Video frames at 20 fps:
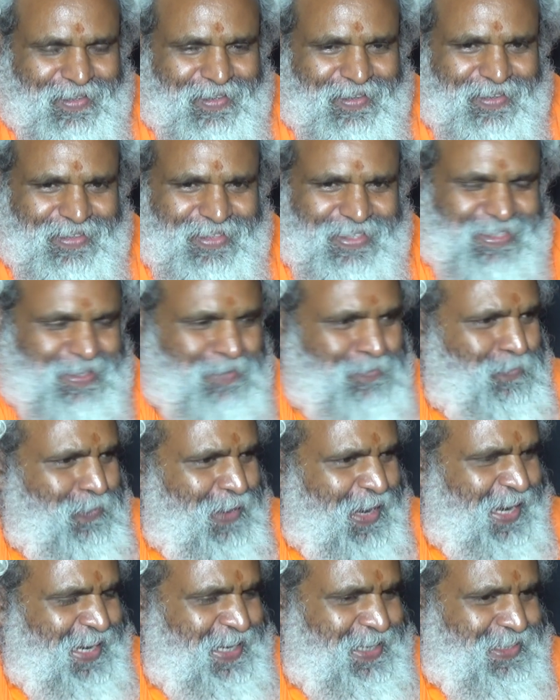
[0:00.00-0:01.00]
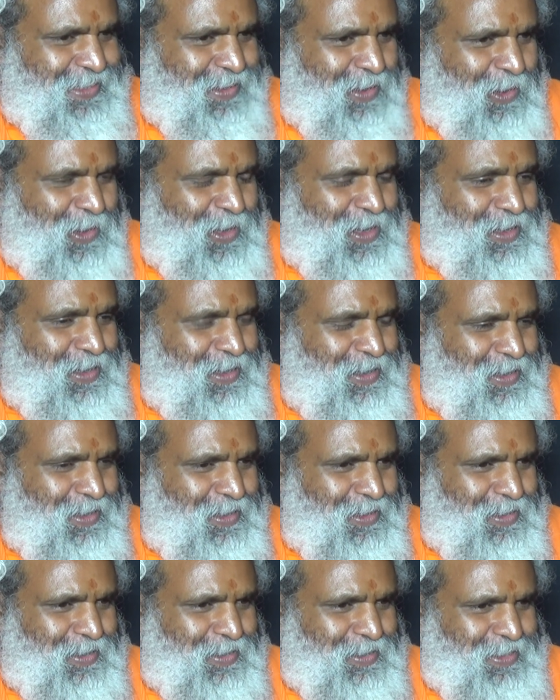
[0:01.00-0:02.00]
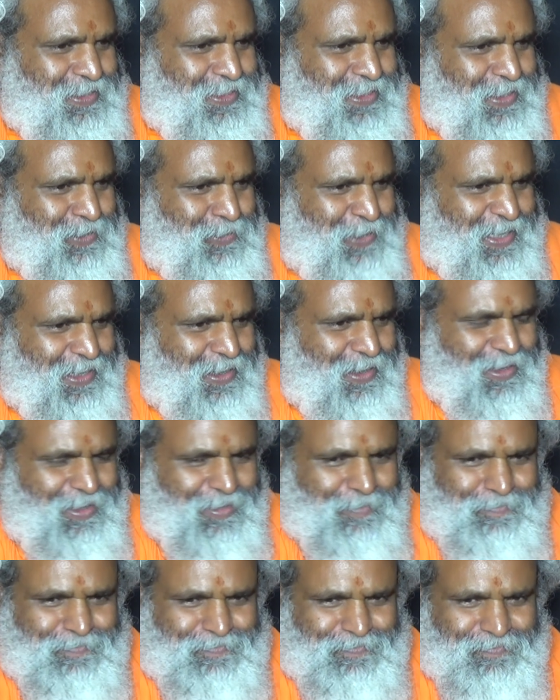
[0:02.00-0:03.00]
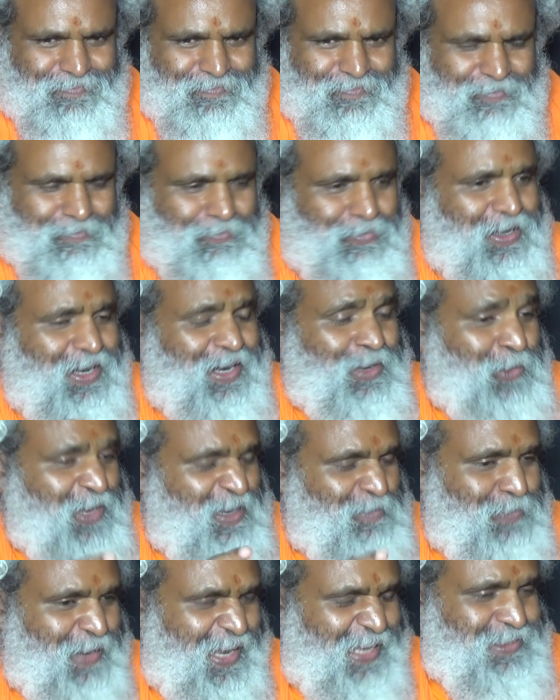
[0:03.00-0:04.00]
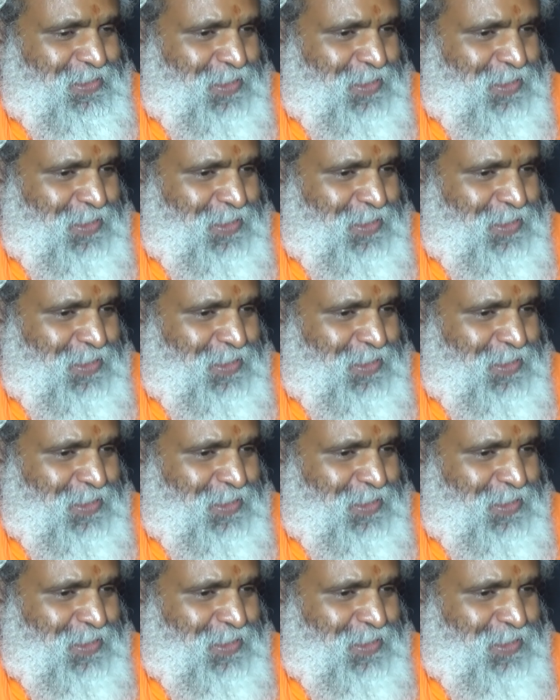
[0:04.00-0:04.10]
this flight or this thing, what do you call bird when it flies,